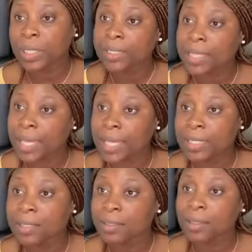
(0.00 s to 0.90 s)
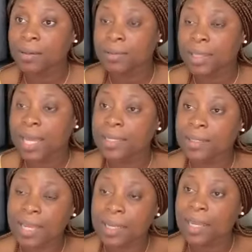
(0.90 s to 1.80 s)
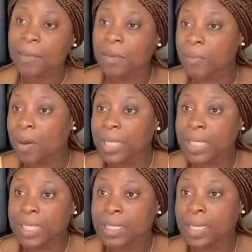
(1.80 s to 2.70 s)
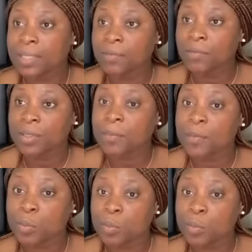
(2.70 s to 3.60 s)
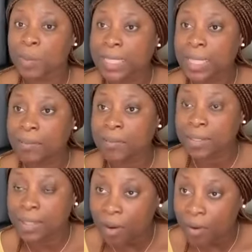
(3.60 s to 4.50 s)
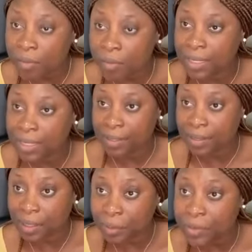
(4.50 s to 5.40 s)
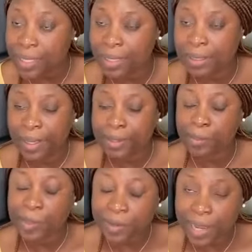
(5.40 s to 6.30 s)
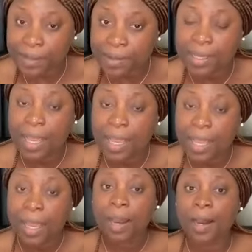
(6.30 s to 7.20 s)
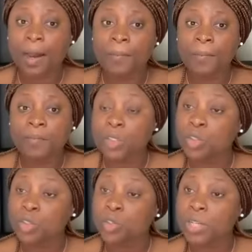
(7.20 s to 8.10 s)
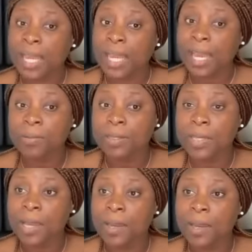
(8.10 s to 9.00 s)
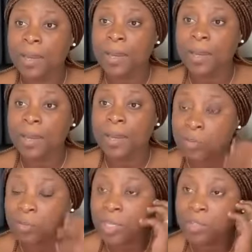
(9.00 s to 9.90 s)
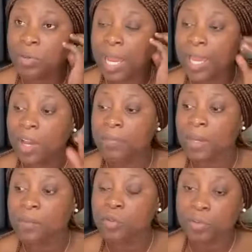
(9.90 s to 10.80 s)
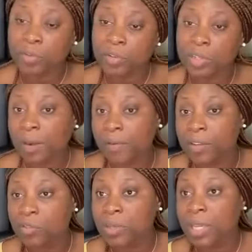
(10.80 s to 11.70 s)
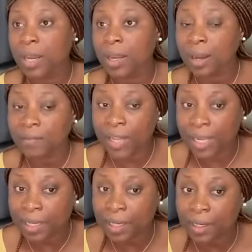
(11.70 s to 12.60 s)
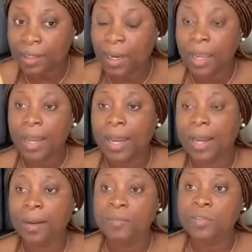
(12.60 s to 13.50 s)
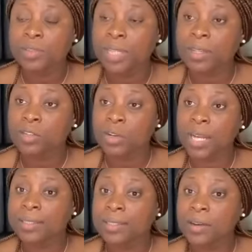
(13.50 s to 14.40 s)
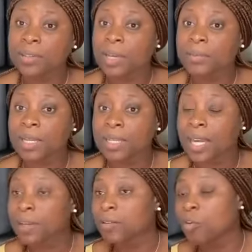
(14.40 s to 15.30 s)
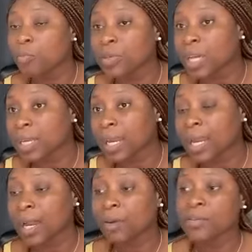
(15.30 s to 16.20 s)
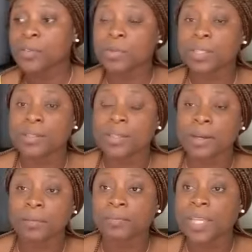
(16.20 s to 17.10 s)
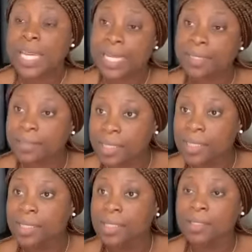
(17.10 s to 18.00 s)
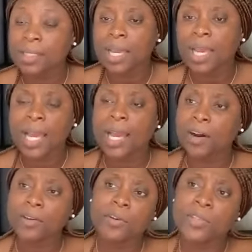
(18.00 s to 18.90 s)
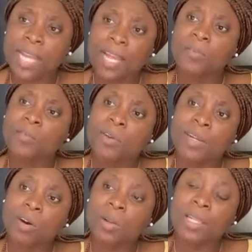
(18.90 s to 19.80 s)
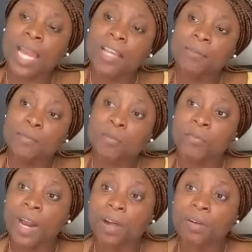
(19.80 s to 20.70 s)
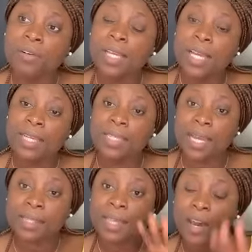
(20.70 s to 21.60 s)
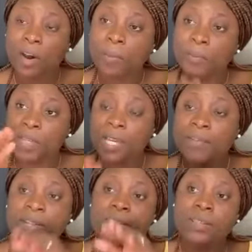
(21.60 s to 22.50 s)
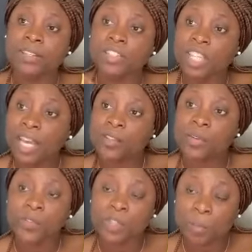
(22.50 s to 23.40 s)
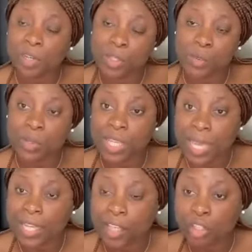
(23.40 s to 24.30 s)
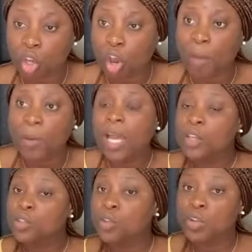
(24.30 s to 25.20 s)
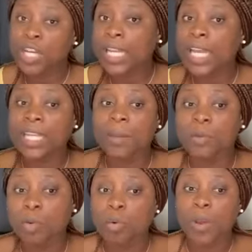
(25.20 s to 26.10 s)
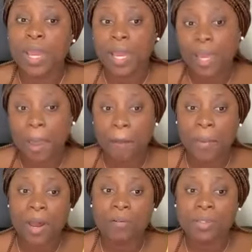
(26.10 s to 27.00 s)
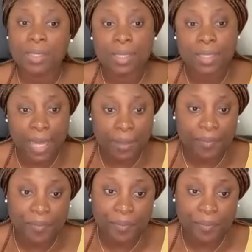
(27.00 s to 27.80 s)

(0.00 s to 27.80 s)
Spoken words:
LinkedIn, telling them about LinkedIn for them to market themselves and their skills and their experience. You can help them with their resume. You can help them to proofread their resume and cover letter. You can tell them that they can open an account with Indeed, and those kind of online profile that help increases the chance of somebody to get a job. So you can let them know about that.